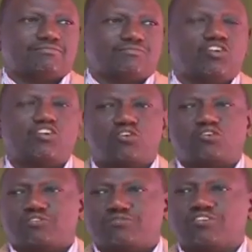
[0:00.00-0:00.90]
law
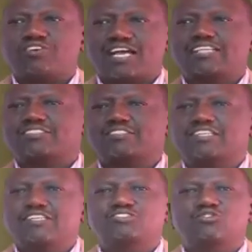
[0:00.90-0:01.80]
for us
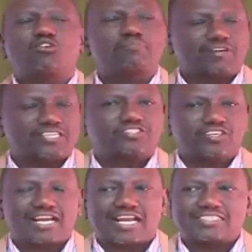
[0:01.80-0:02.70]
to
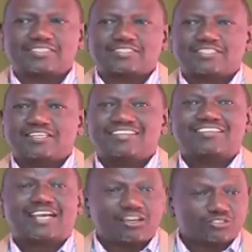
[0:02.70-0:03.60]
operationalize
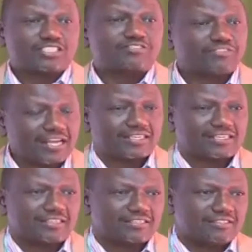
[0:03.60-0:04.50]
the housing fund.
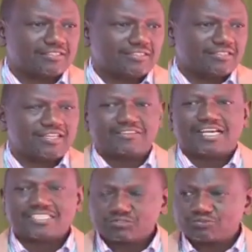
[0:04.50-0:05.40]
And
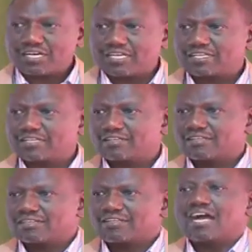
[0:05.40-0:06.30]
that is why
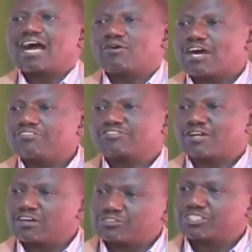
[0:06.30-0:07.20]
our
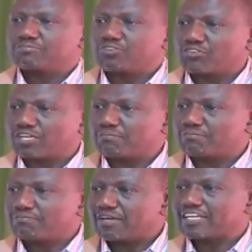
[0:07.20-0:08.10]
housing program
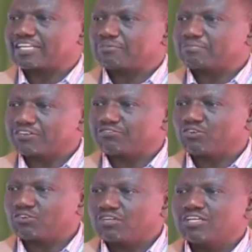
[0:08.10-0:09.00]
under the Big Four
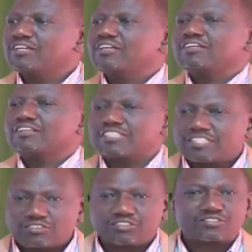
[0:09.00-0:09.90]
did
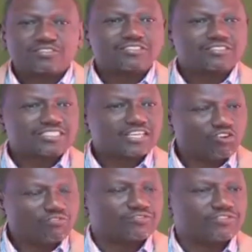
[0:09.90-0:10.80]
not take off.